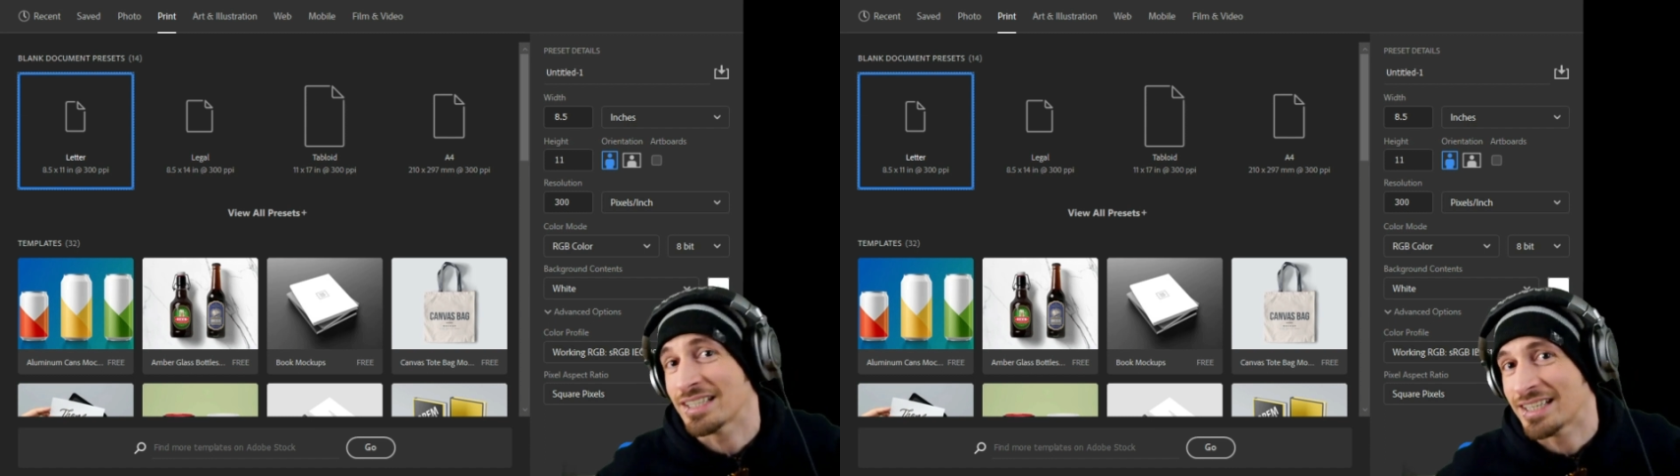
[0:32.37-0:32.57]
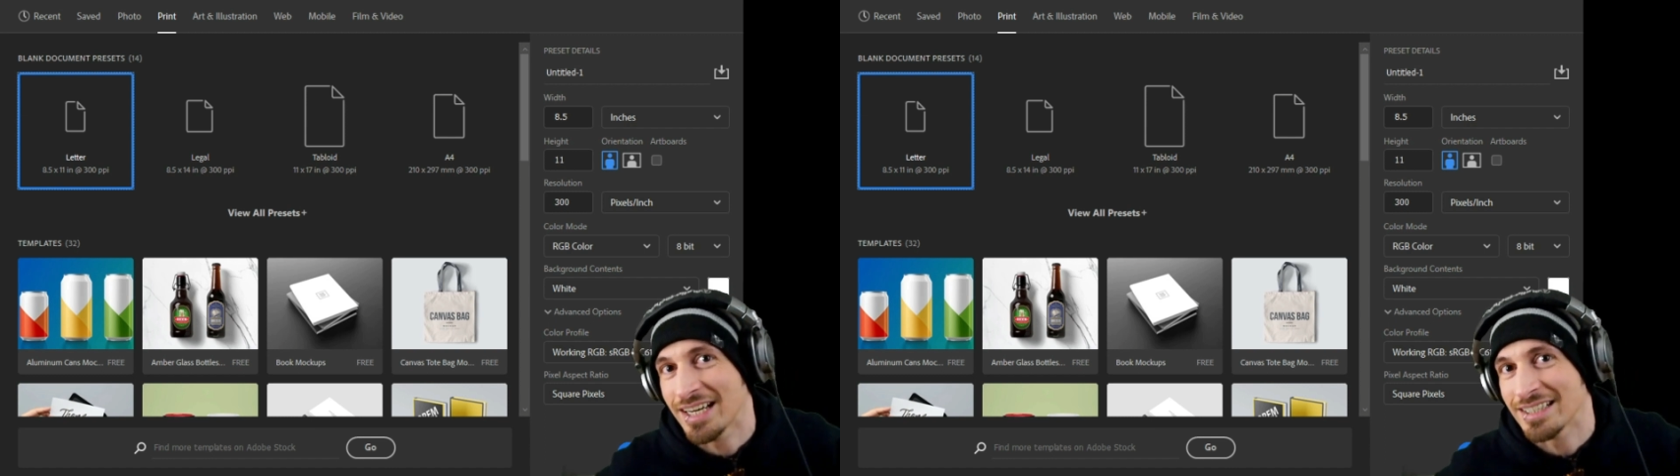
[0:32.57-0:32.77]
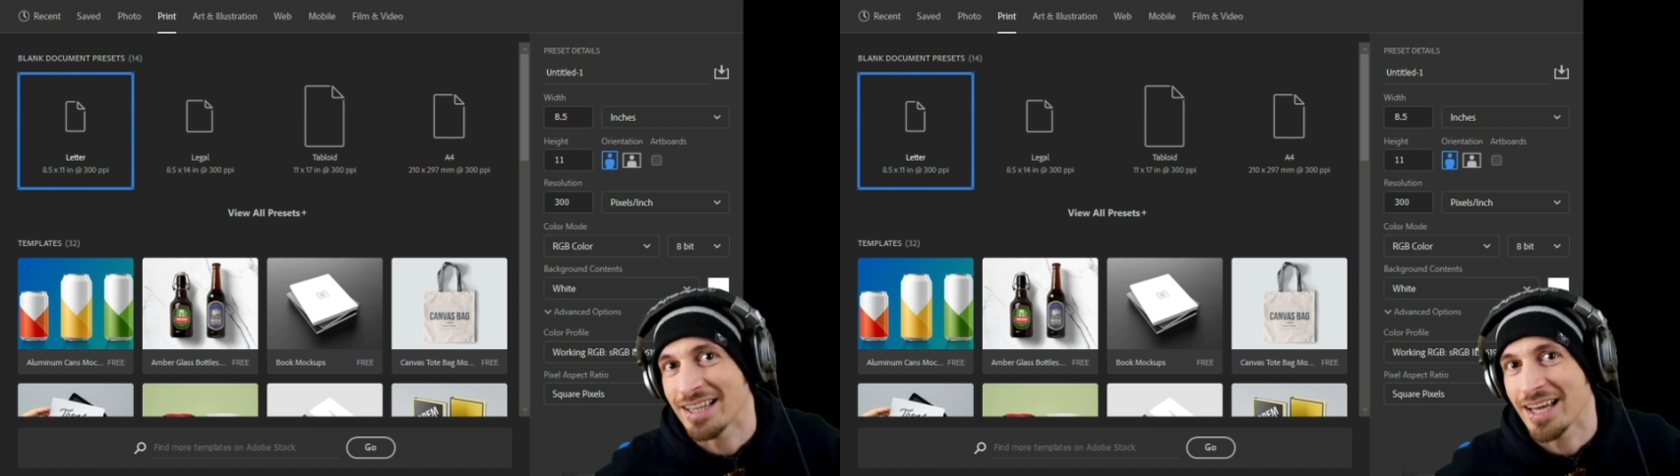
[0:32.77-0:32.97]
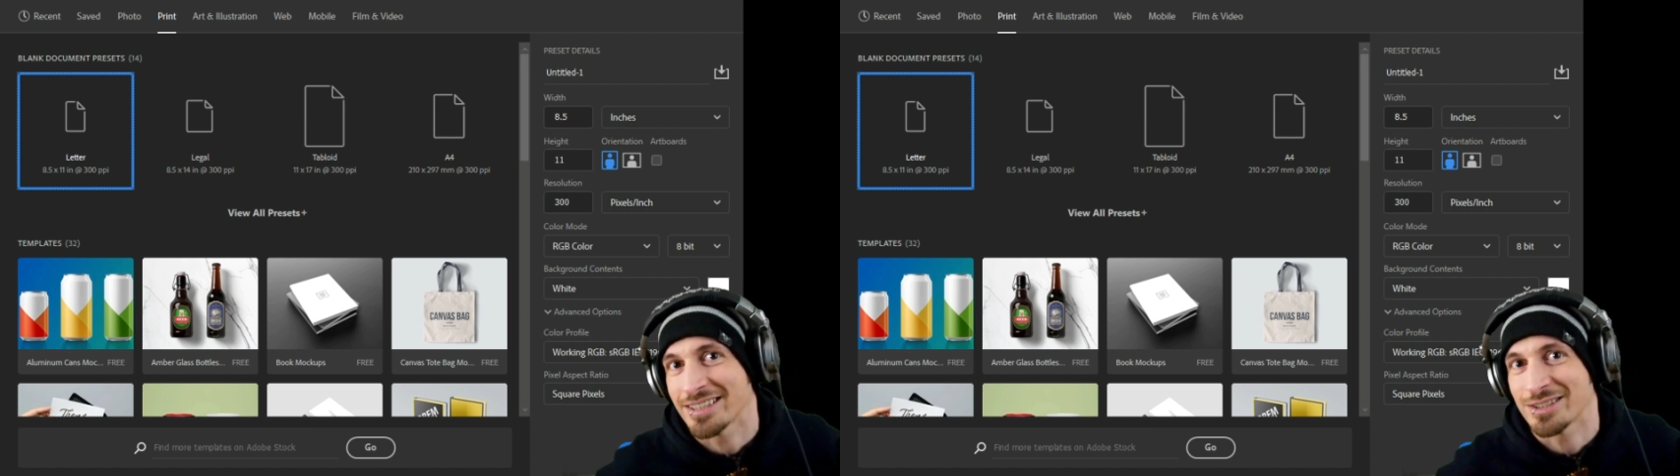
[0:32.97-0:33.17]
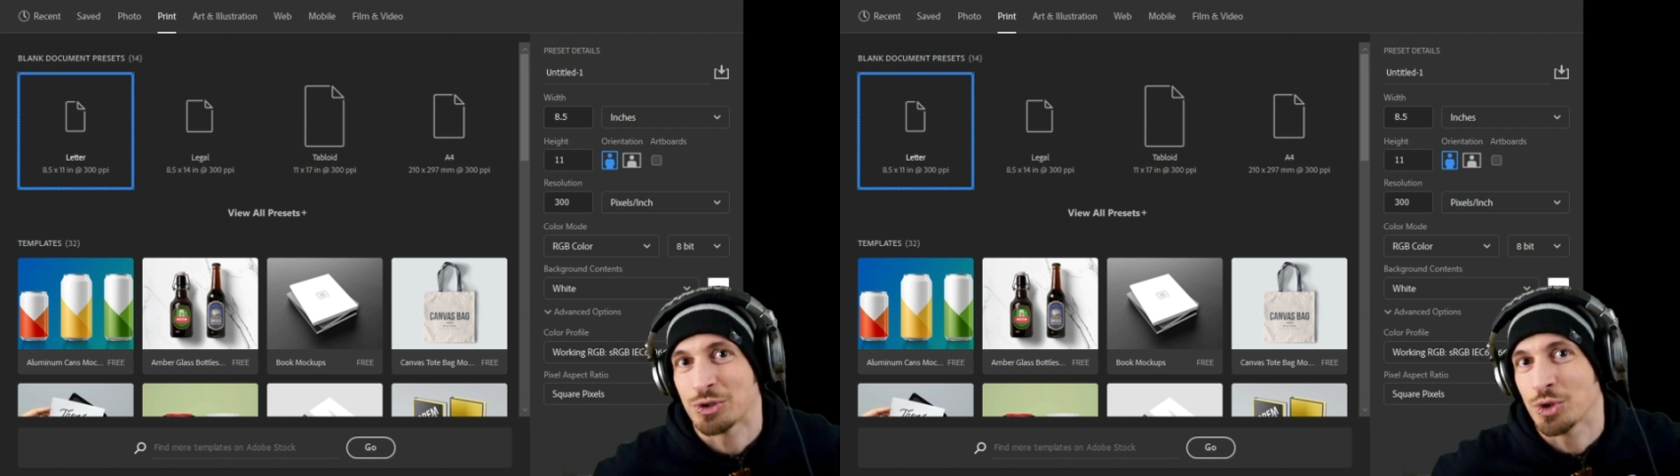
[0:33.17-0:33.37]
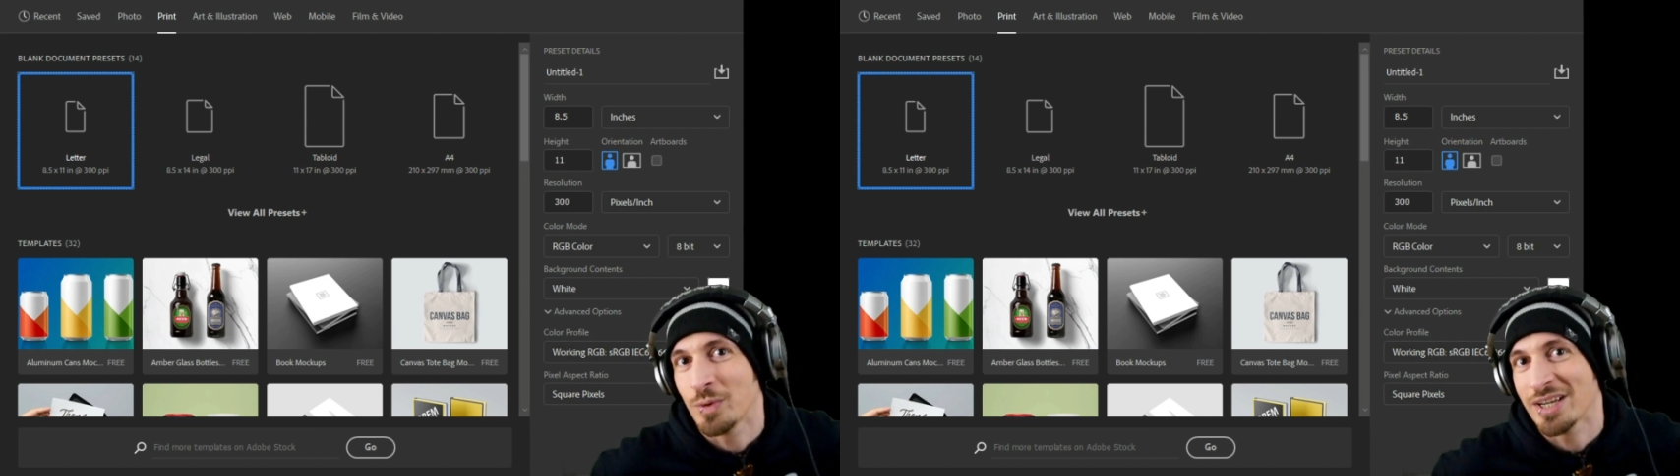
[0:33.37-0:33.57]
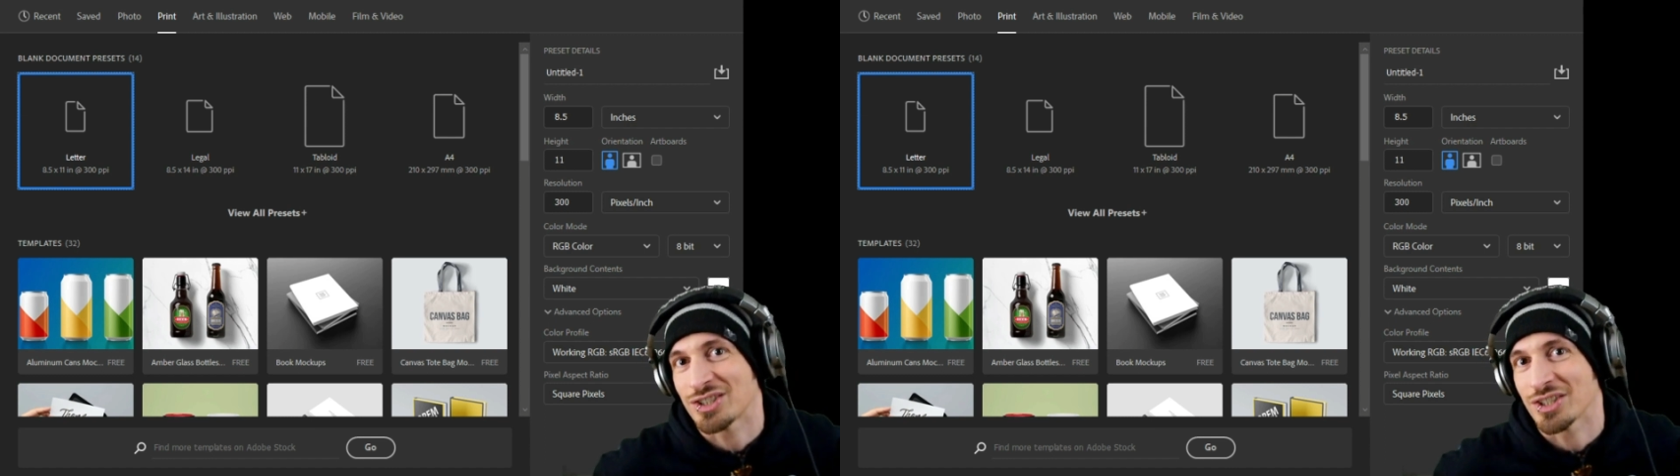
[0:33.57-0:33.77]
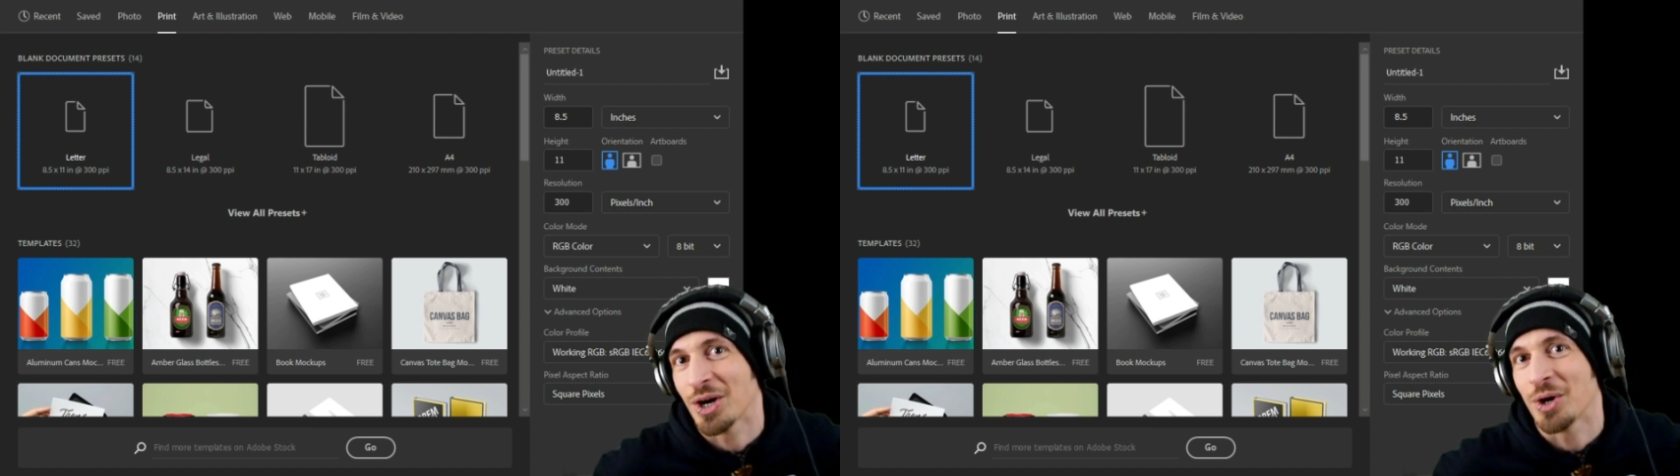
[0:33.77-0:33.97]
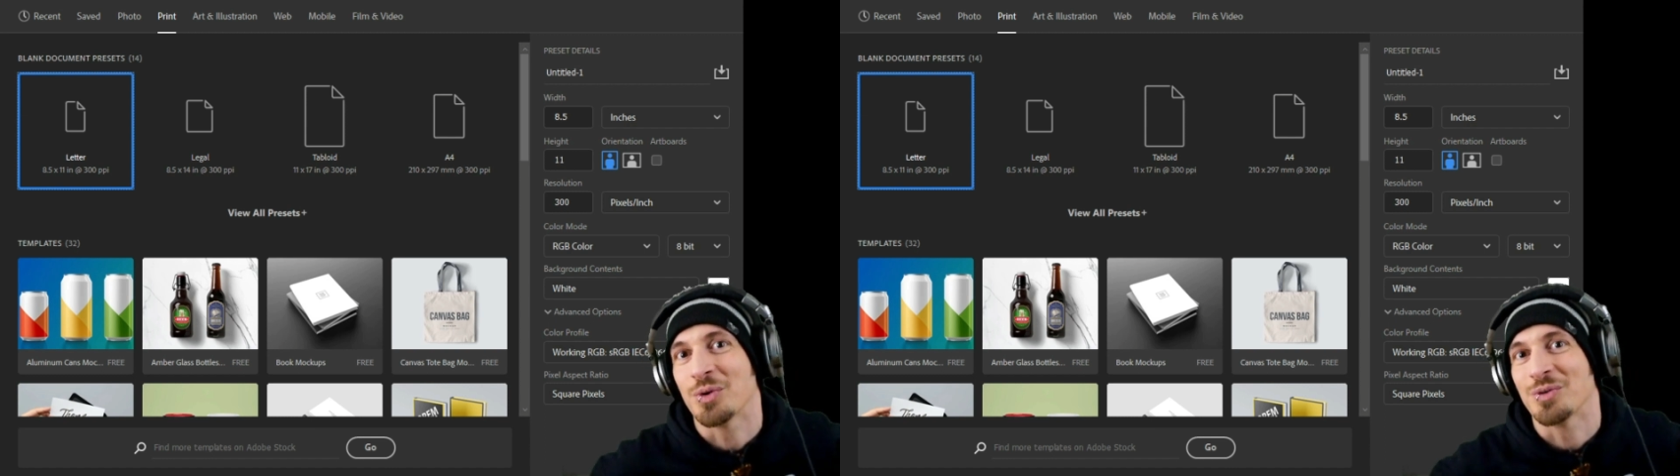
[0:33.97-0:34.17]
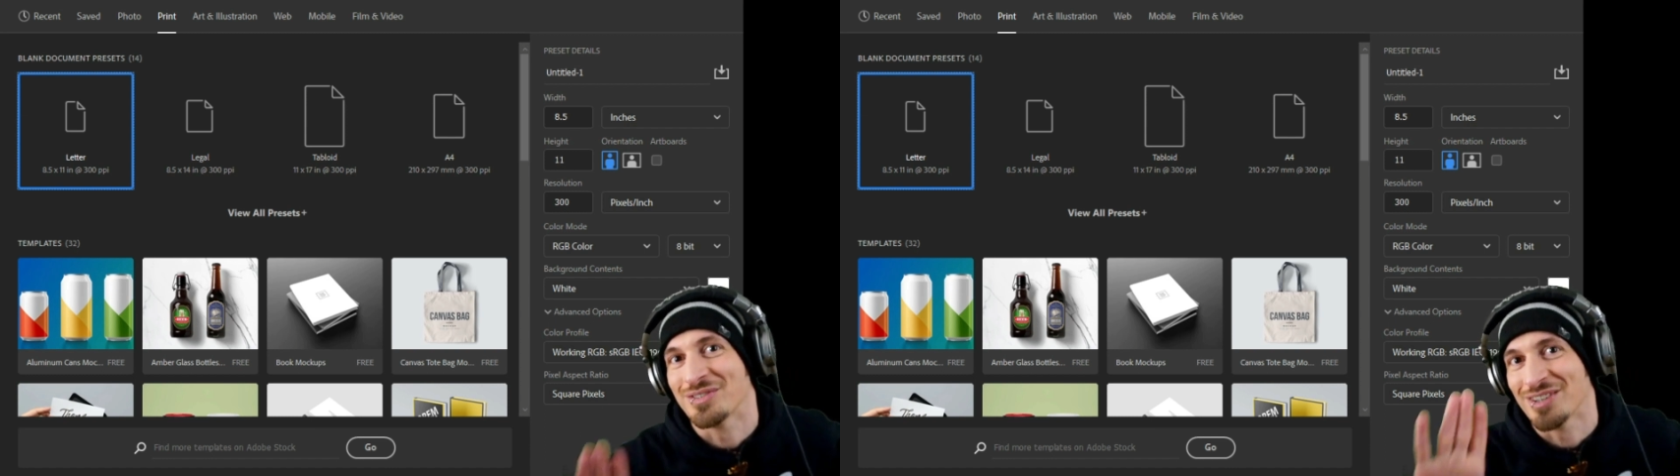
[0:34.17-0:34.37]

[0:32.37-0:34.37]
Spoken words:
kid like 2 weeks ago.